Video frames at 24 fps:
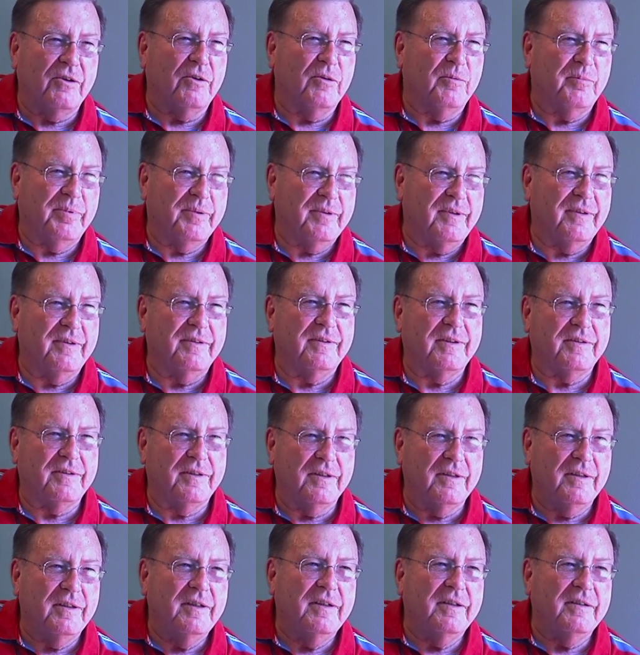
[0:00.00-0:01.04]
hope uh, that the,
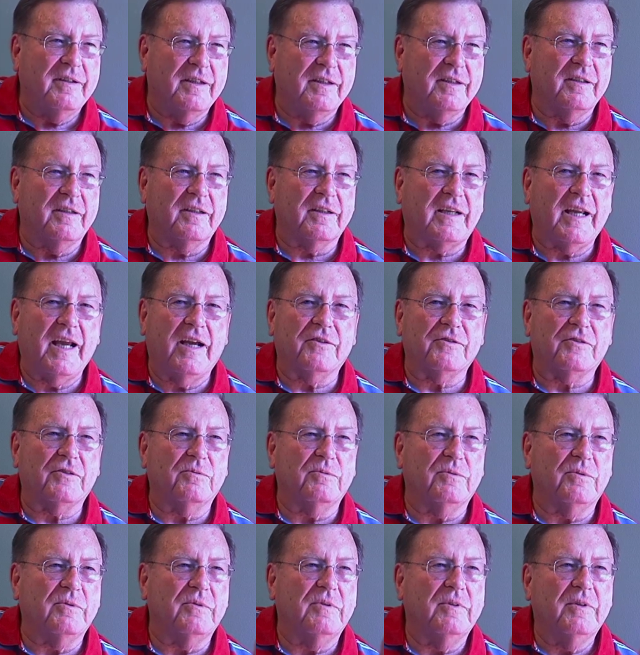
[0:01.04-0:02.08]
that the council,
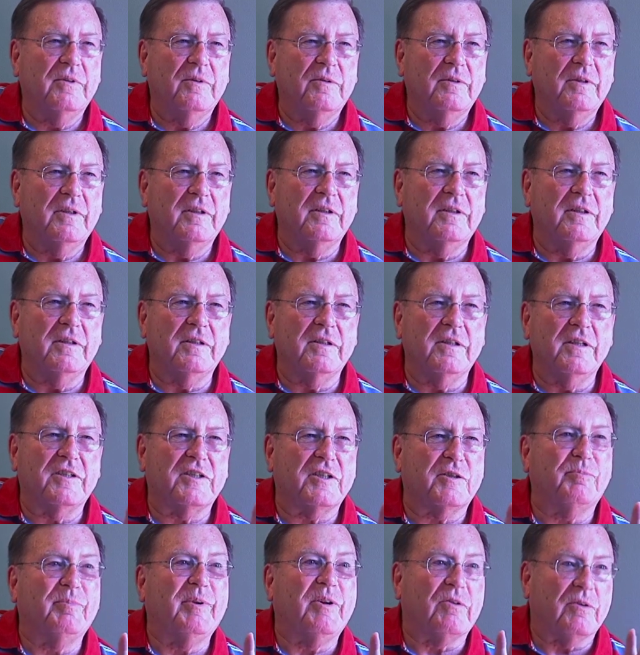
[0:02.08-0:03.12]
will, its
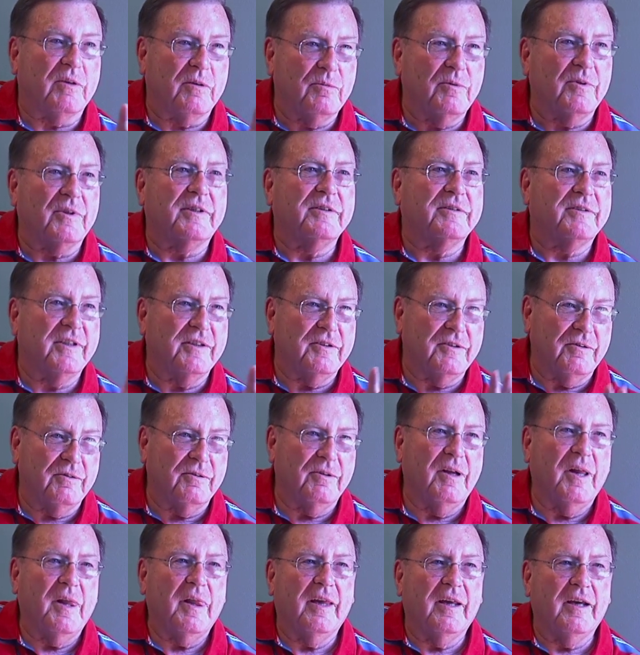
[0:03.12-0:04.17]
spirit will continue
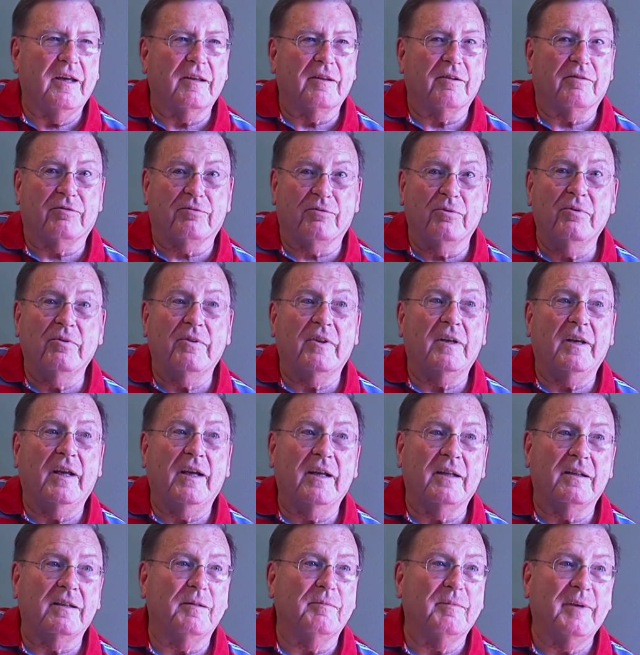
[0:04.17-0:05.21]
through the
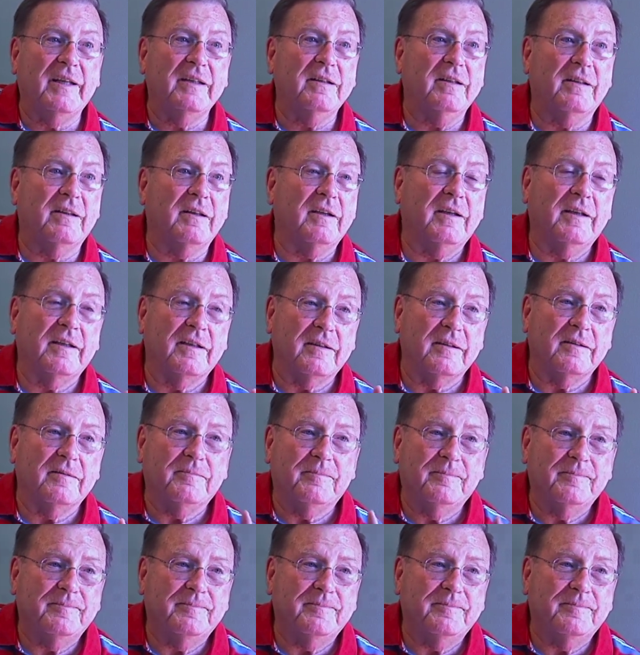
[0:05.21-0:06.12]
laity, mainly the laity.